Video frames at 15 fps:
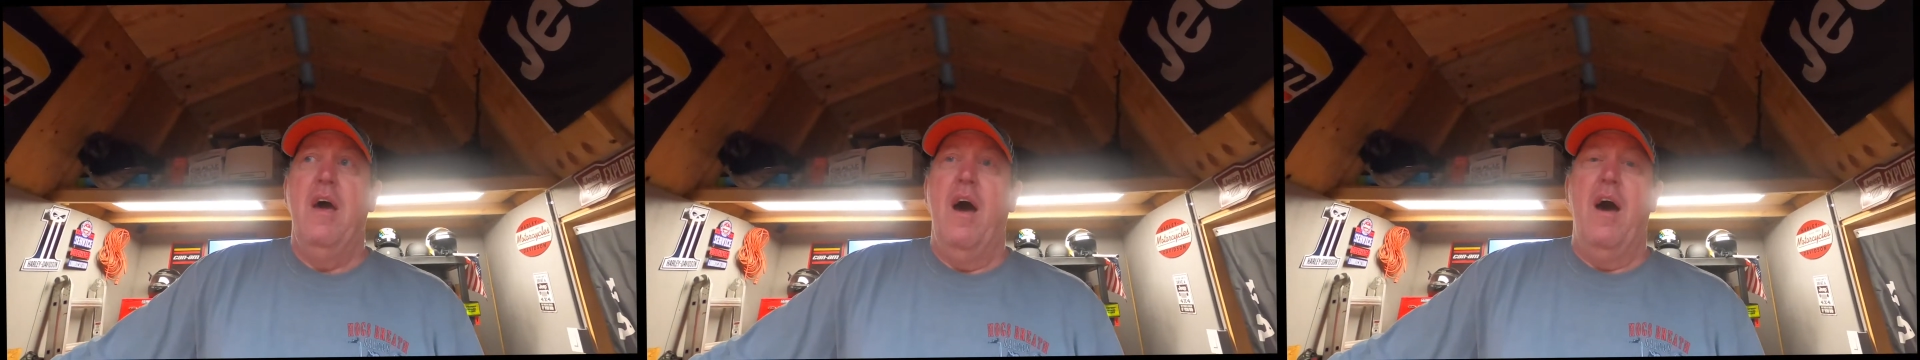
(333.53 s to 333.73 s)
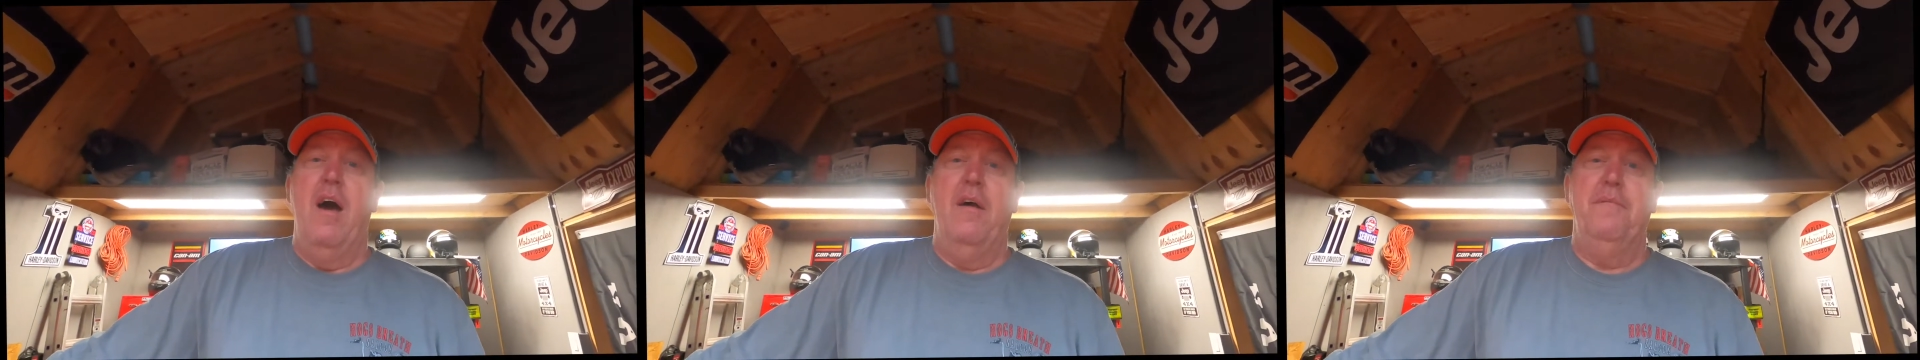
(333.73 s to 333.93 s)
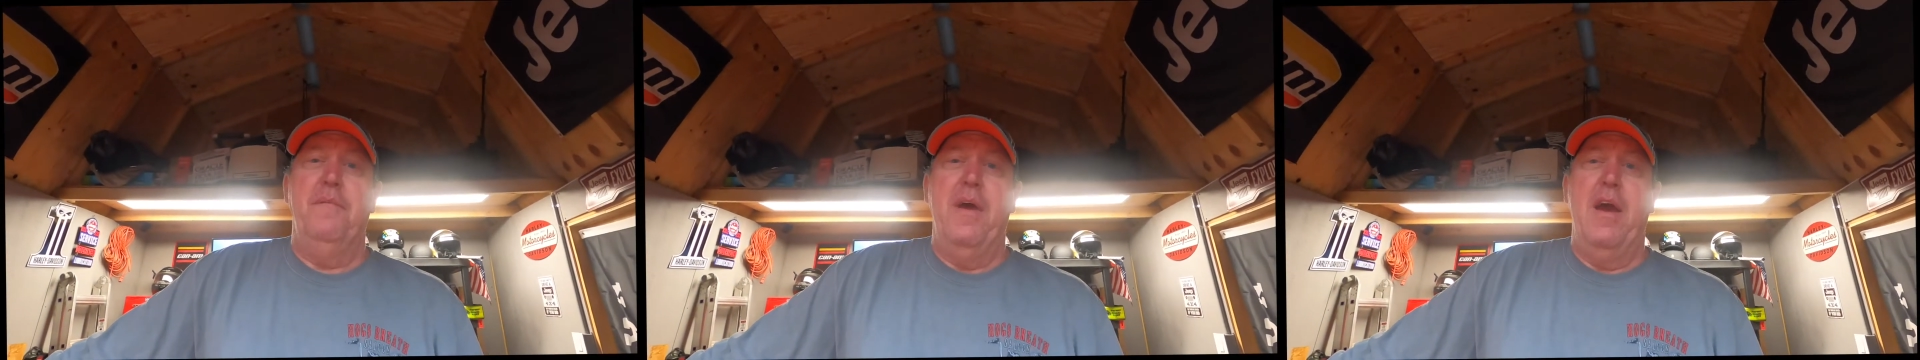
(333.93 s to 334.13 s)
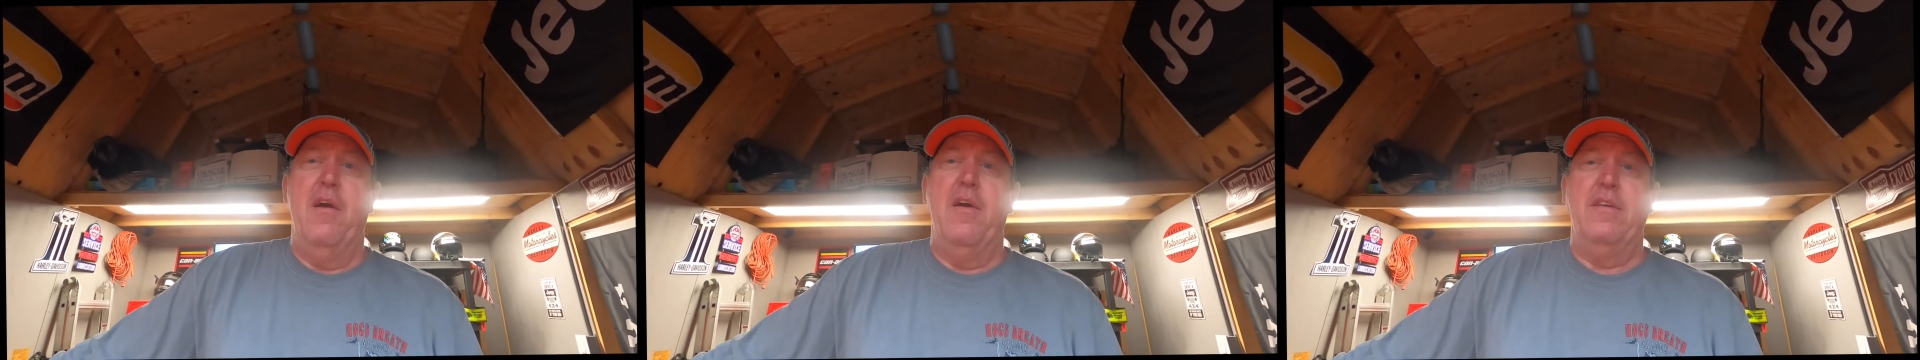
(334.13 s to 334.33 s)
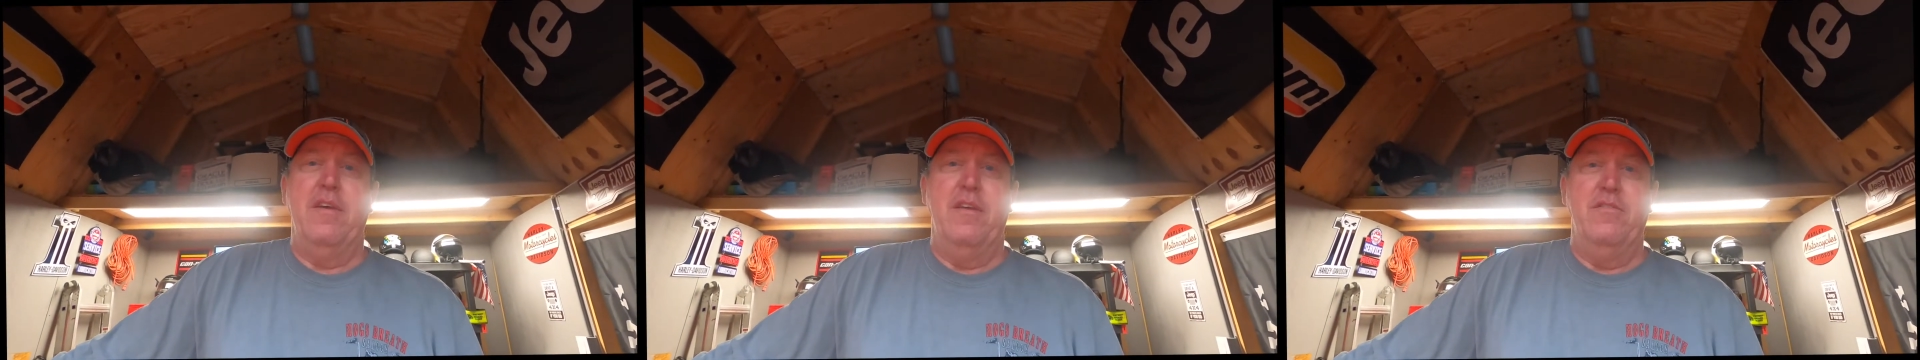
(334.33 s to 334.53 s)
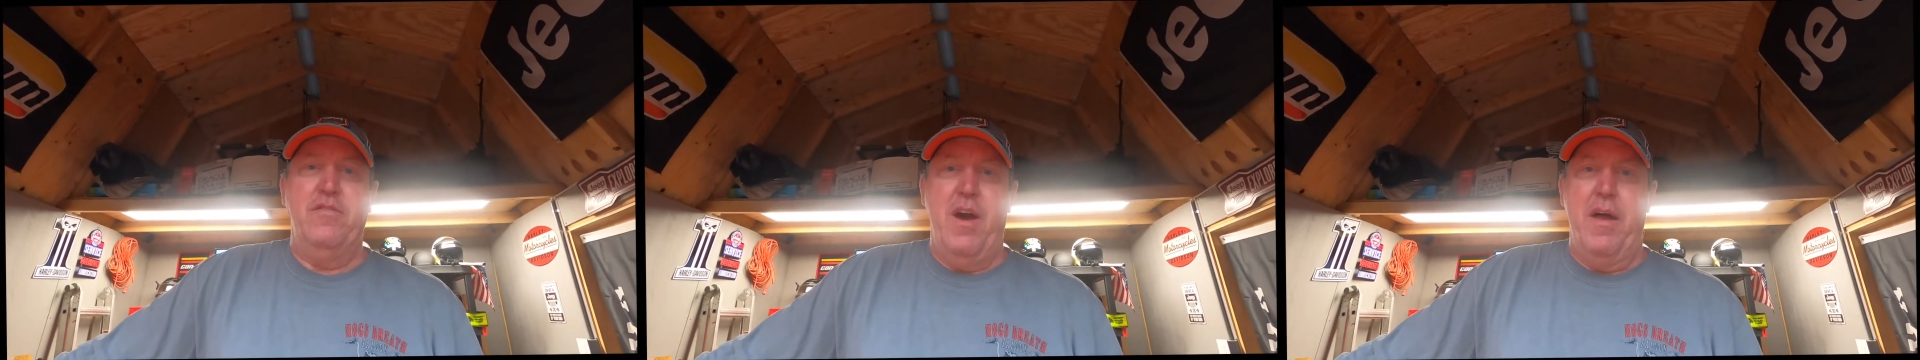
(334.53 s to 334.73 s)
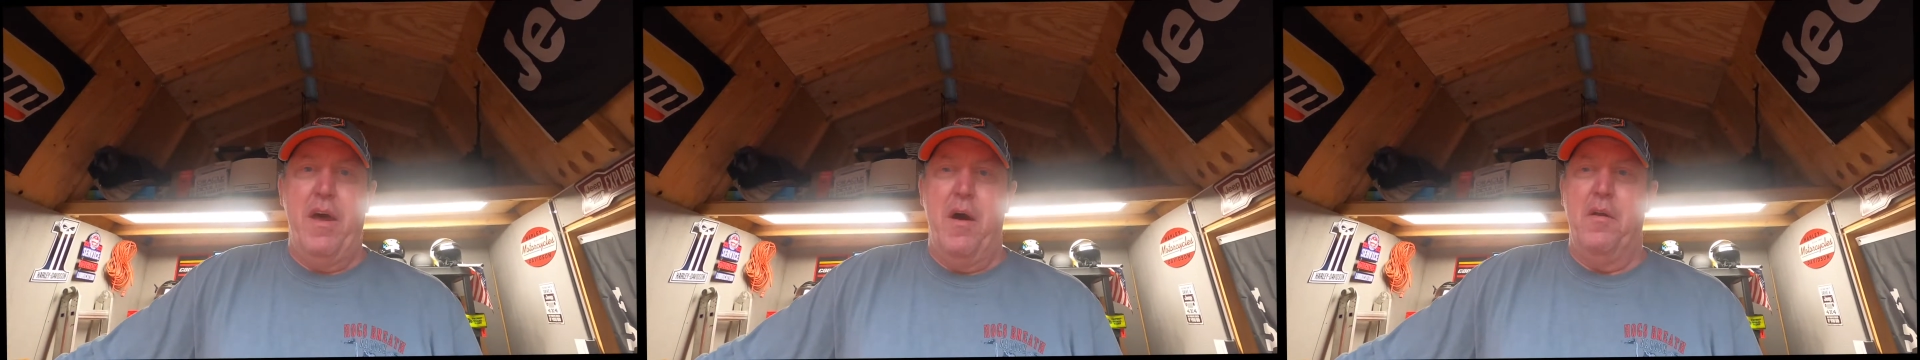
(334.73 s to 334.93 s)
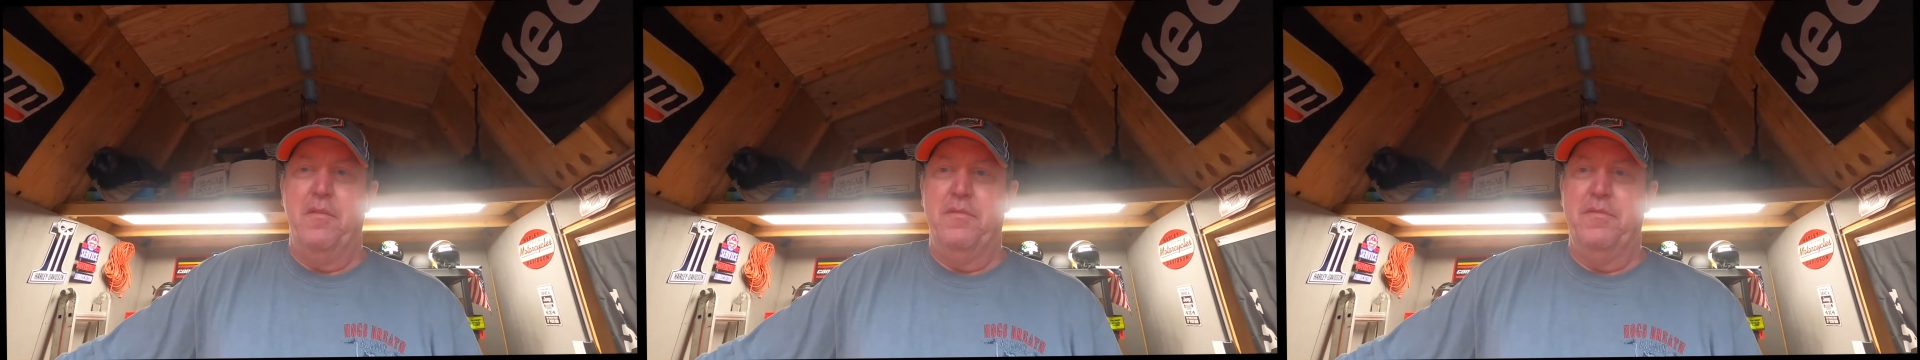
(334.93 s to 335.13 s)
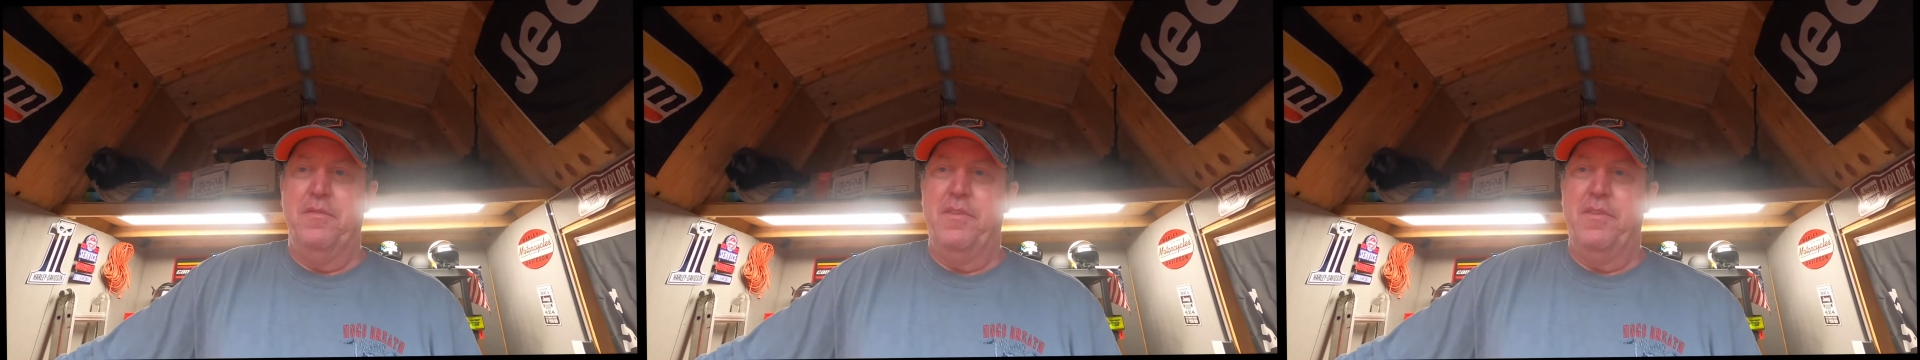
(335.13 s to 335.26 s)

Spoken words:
Eric did a shout out